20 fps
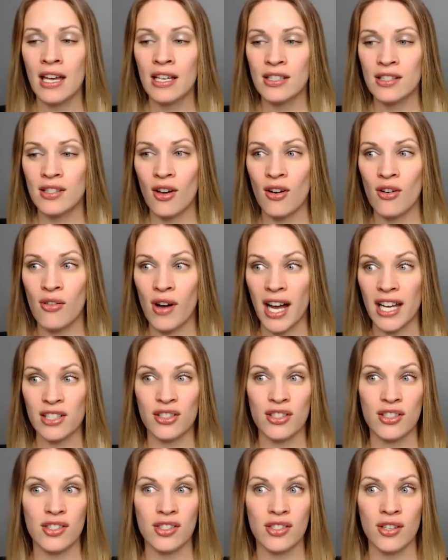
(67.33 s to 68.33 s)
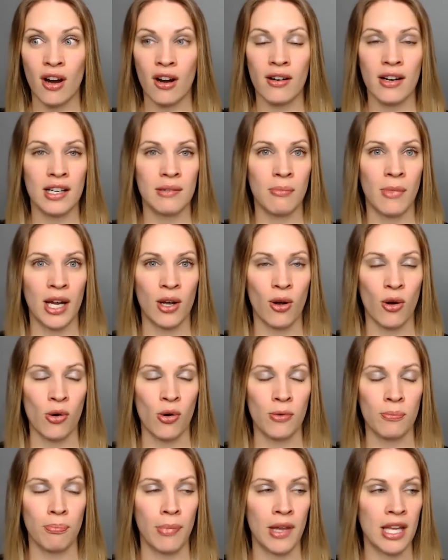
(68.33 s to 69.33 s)
So I just started my
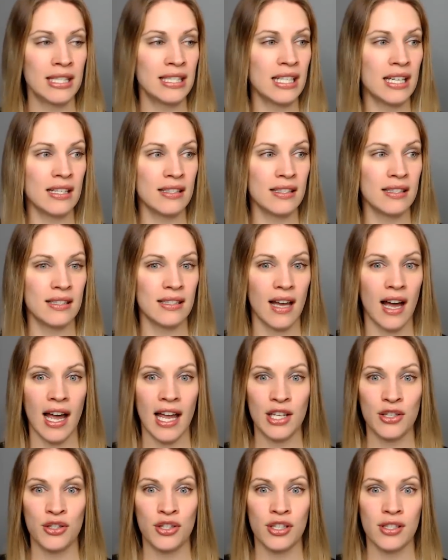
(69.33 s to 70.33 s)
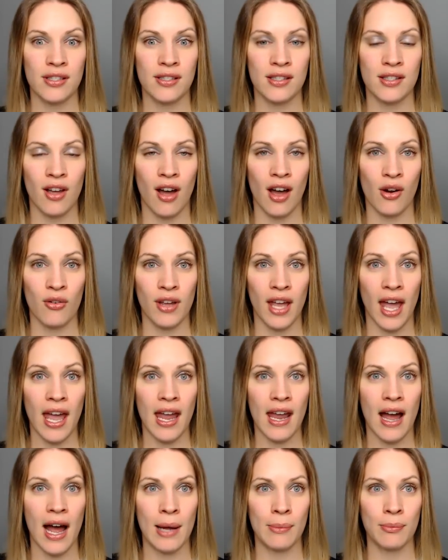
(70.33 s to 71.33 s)
own business. I just thought,
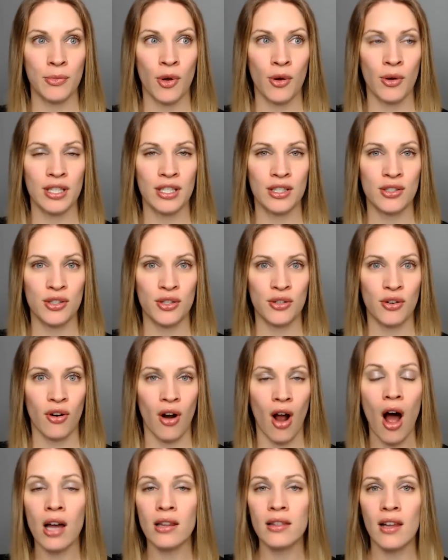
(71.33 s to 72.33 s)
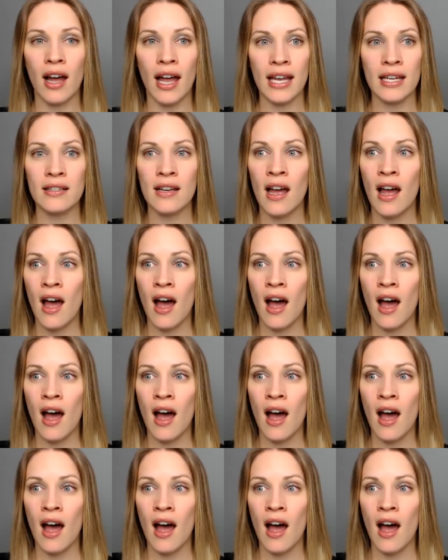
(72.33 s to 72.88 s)
okay, I'm going to tutor online.